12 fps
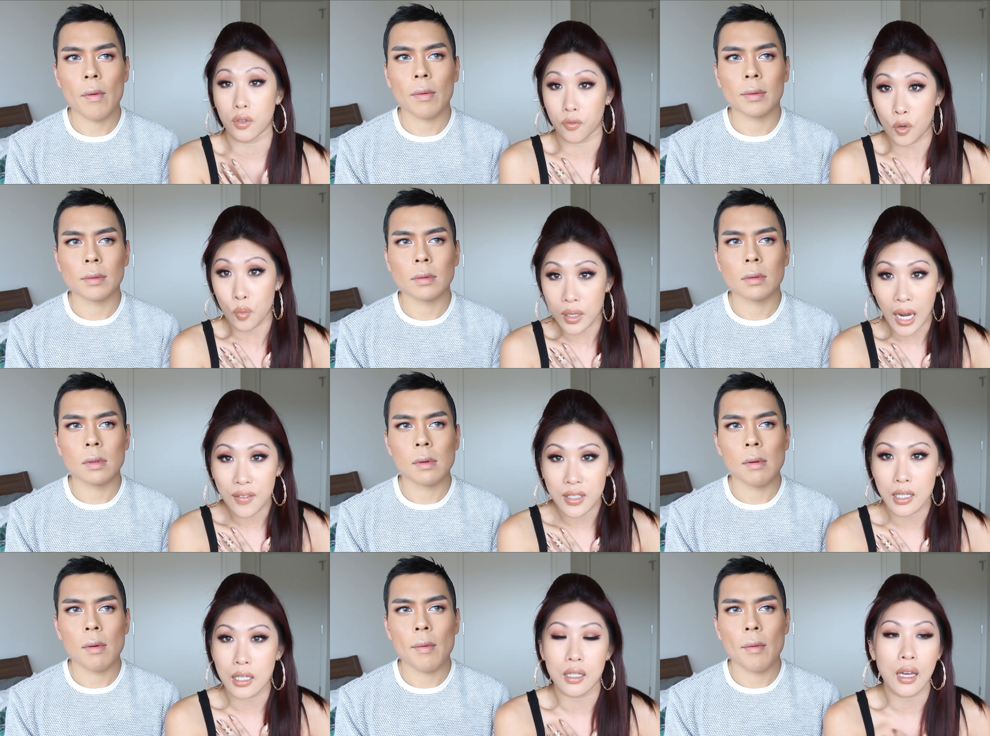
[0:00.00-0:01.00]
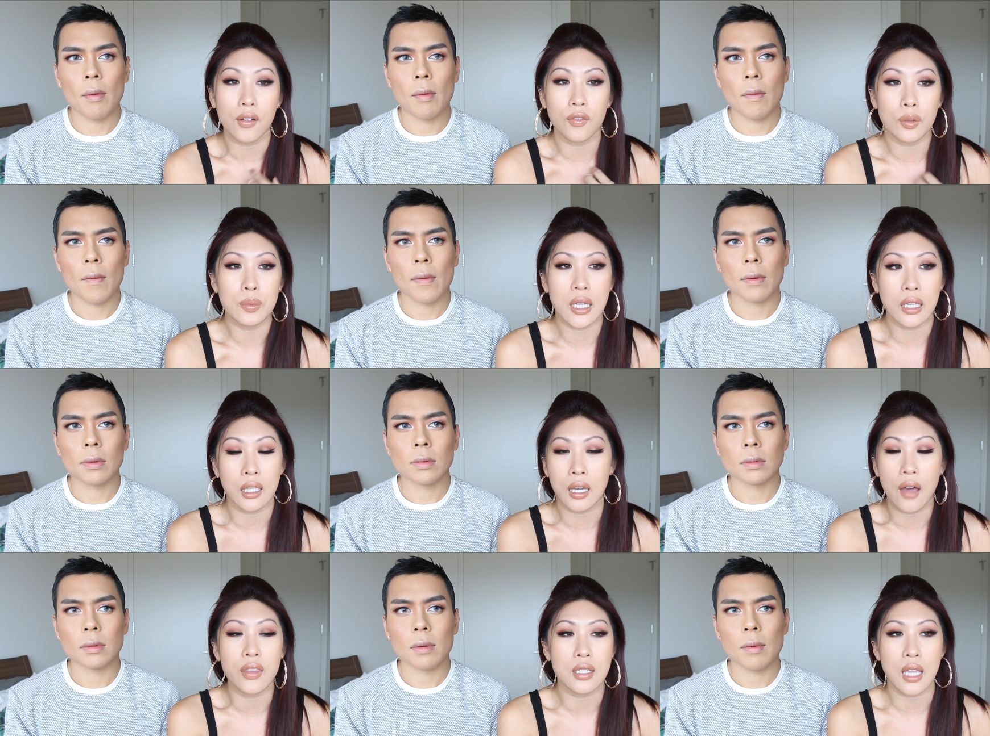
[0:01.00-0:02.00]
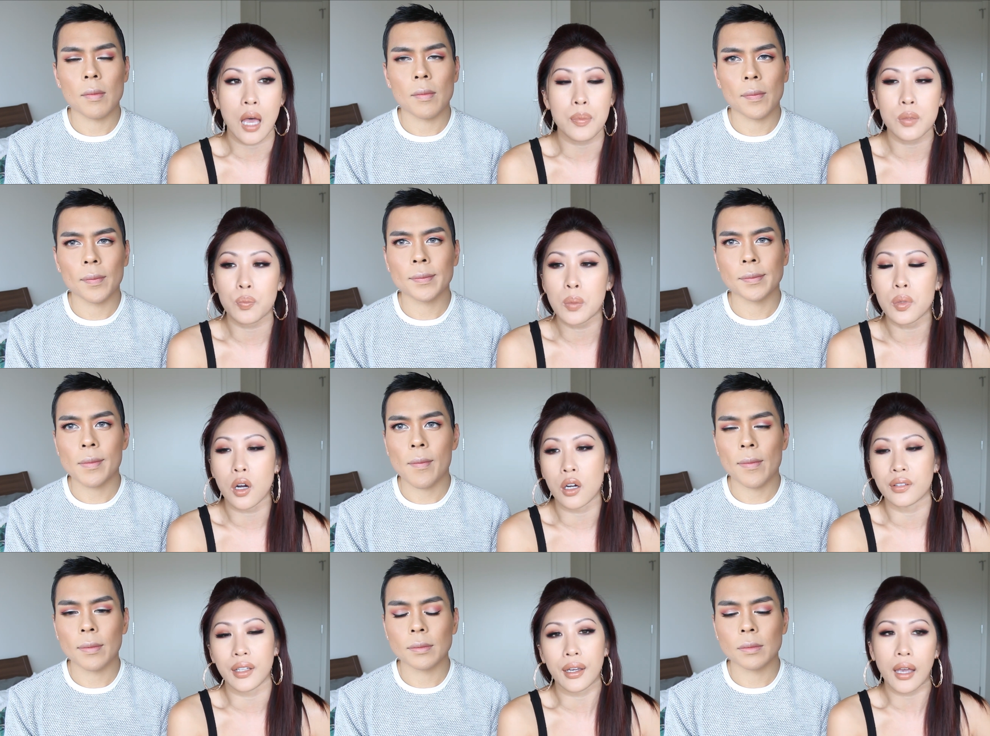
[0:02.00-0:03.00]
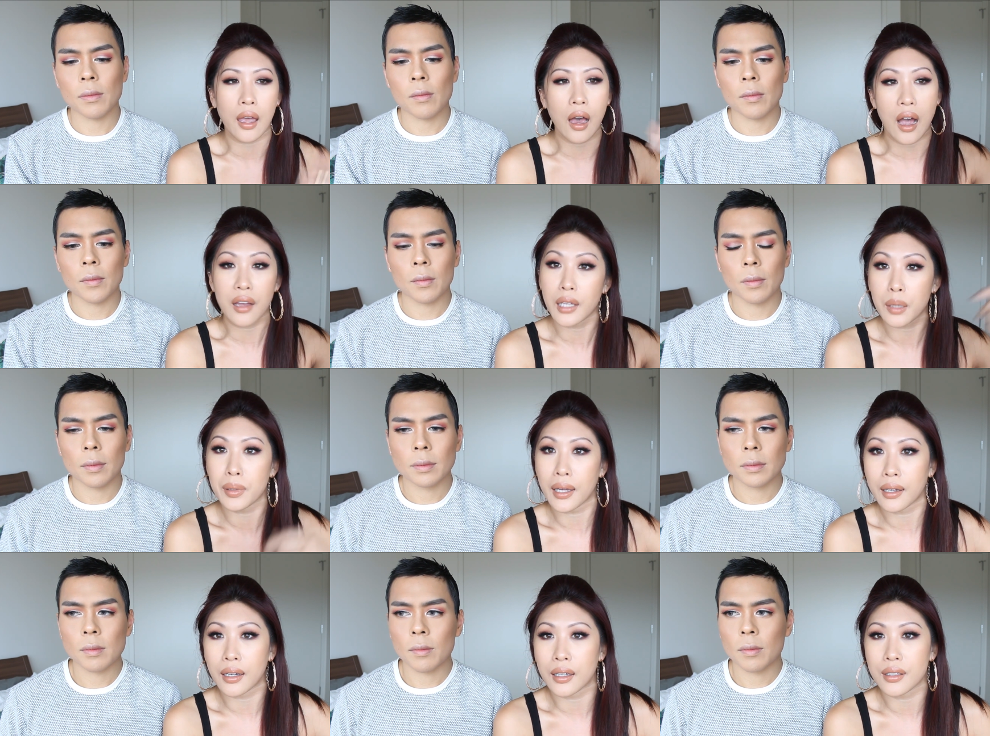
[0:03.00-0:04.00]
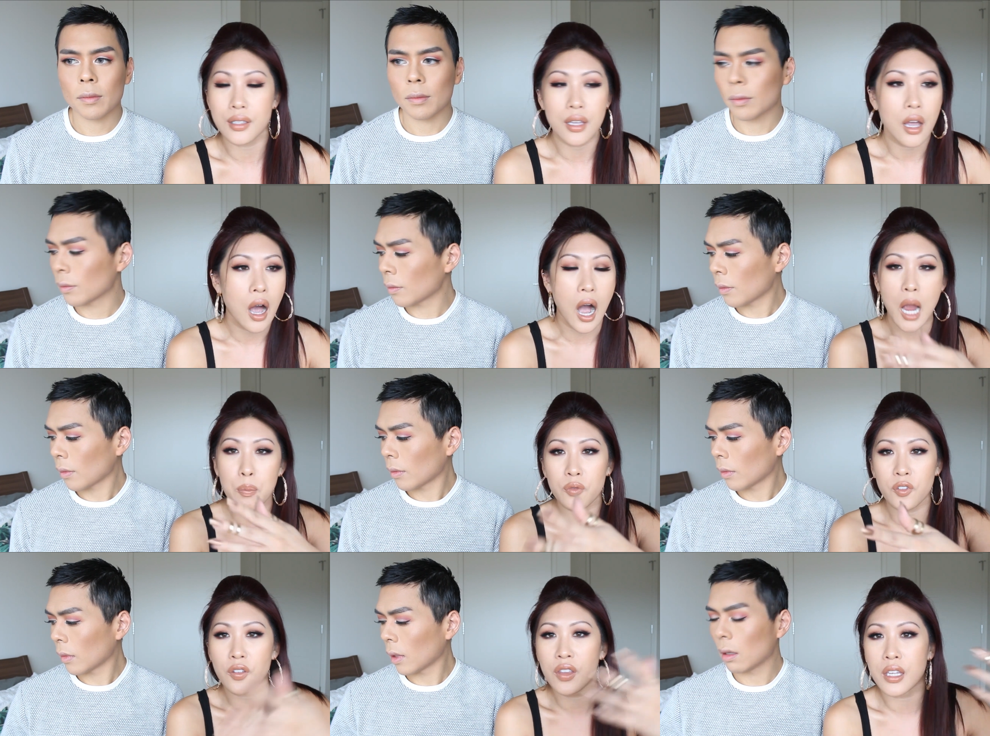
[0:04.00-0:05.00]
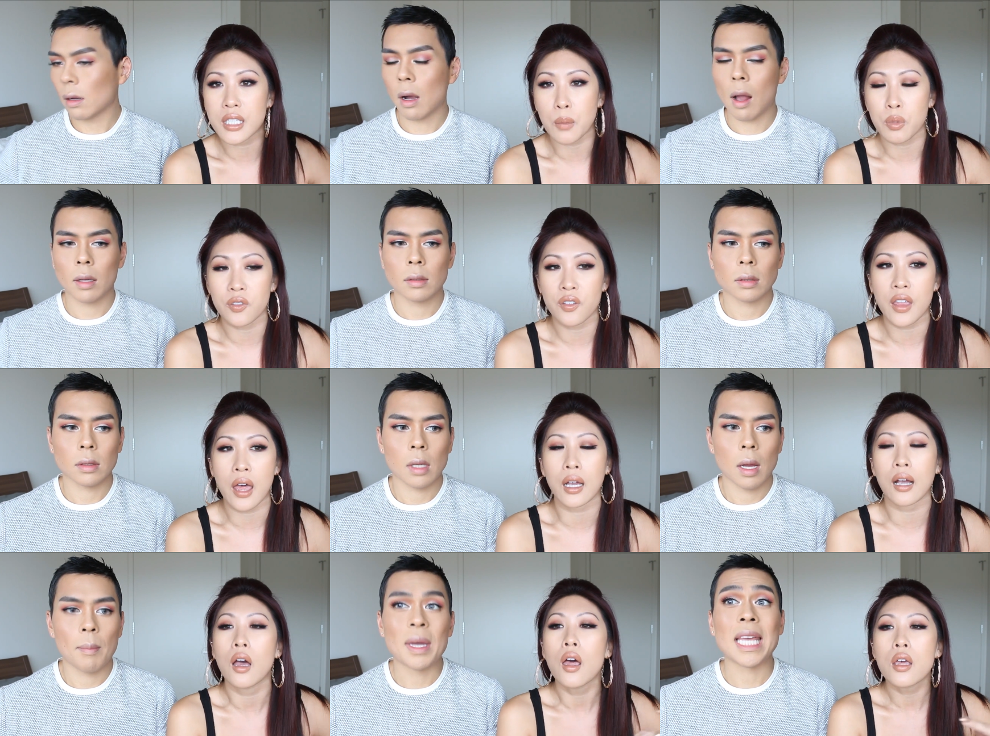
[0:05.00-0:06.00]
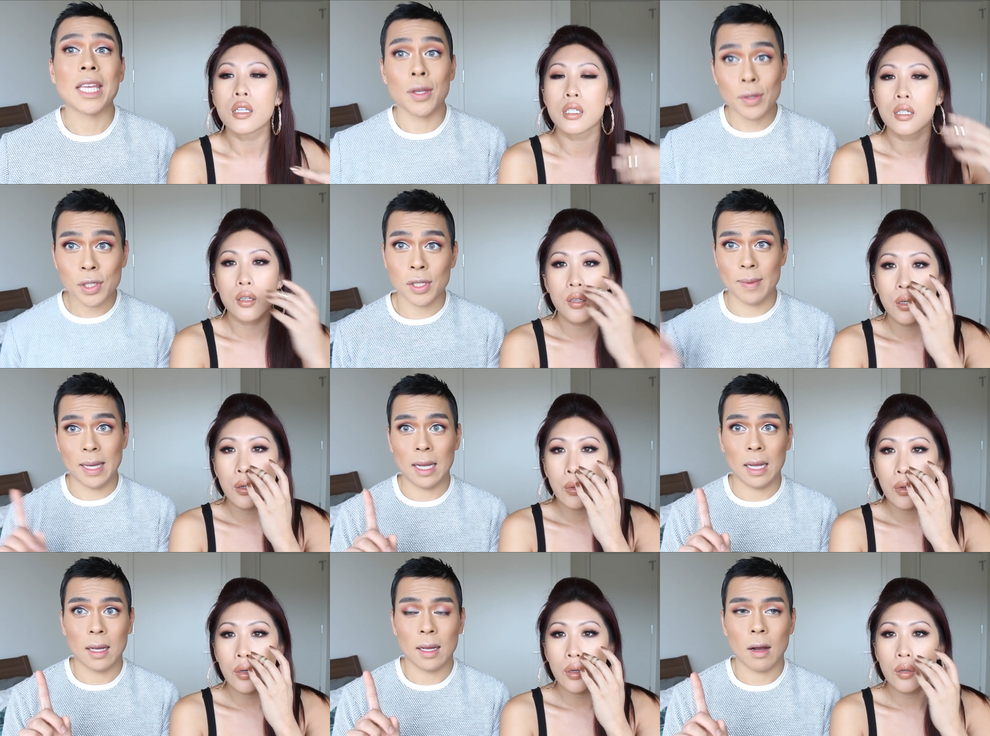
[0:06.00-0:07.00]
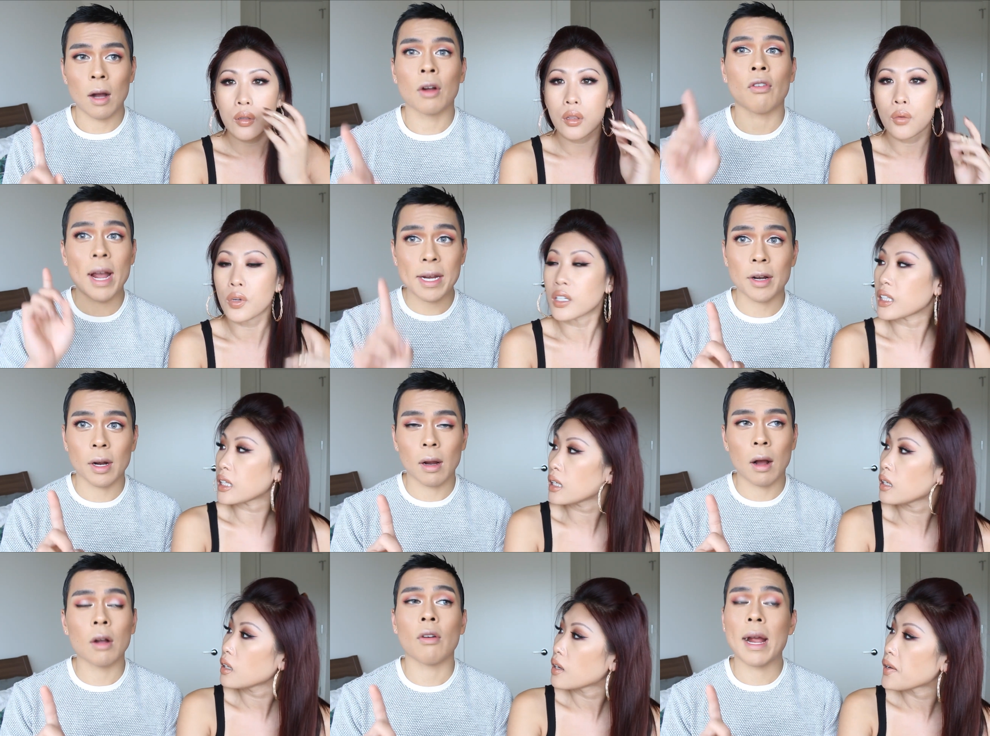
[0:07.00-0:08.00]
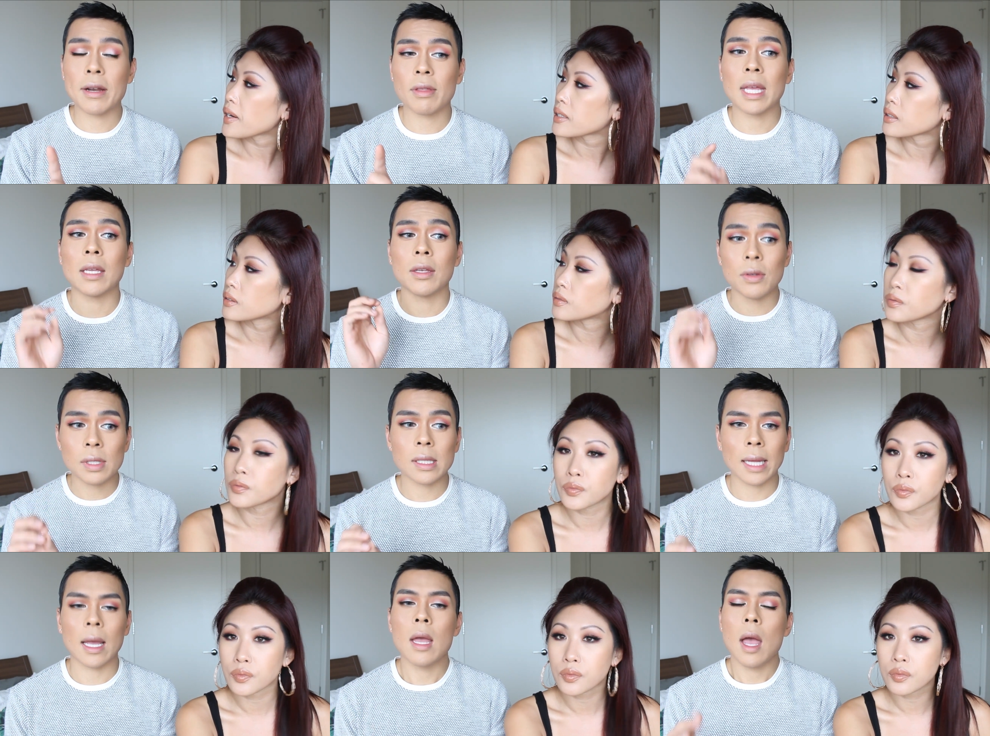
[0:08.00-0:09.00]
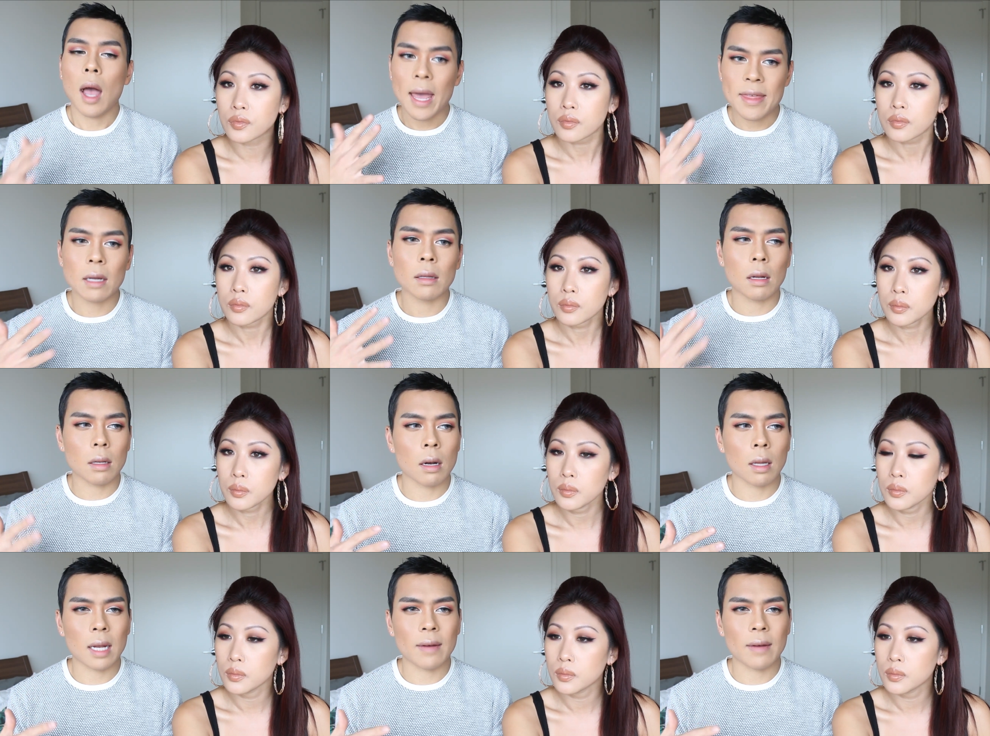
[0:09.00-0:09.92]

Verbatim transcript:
Speaker 1: know, from what I've seen from dating on these apps, people mm -hmm. aren't like, I like black guys. Mm -hmm. I prefer this, I prefer that.
Speaker 2: But they used to be. On Grindr, really? on Grindr they used like I think a lot on a